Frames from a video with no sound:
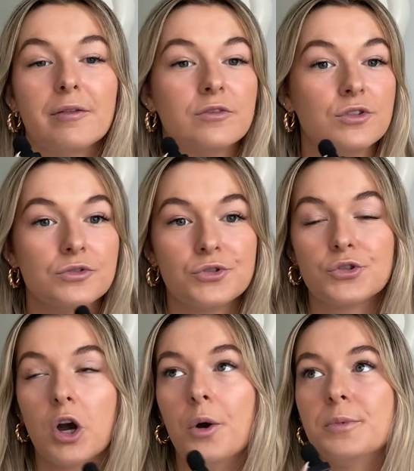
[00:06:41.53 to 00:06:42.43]
views
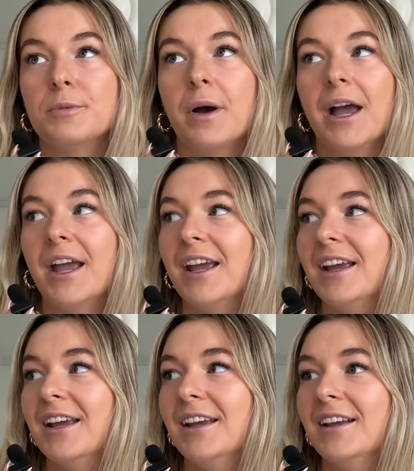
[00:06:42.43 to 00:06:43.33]
dropped,
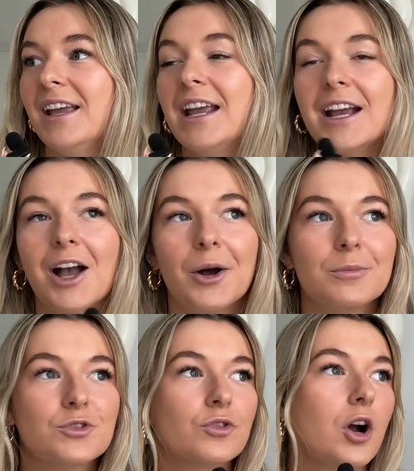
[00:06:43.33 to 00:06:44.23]
my
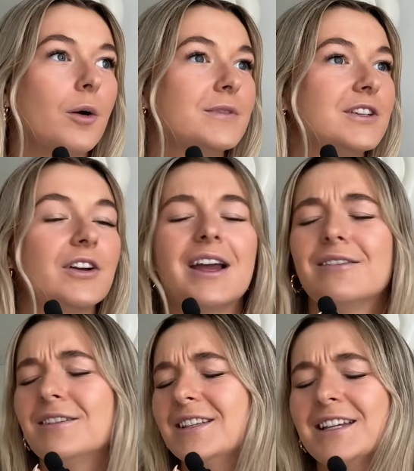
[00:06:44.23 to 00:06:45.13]
income dropped, you know,
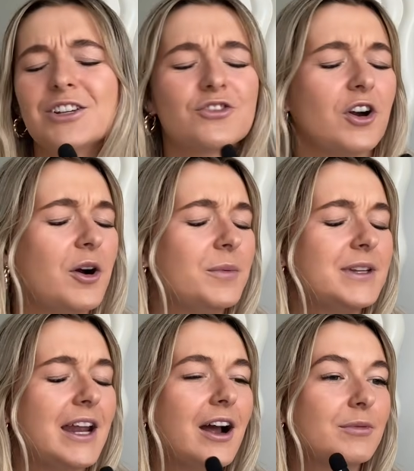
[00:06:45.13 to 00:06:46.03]
everything dropped,
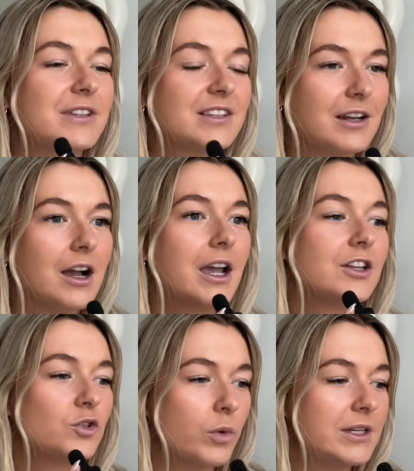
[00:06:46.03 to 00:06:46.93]
and I was stuck
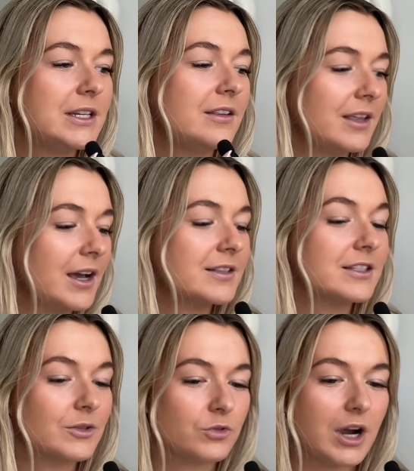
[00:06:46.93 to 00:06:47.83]
at 20,000
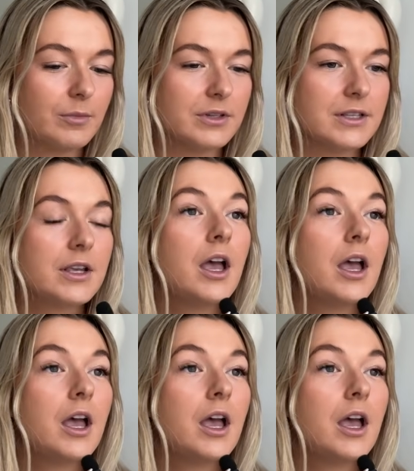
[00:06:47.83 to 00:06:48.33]
subscribers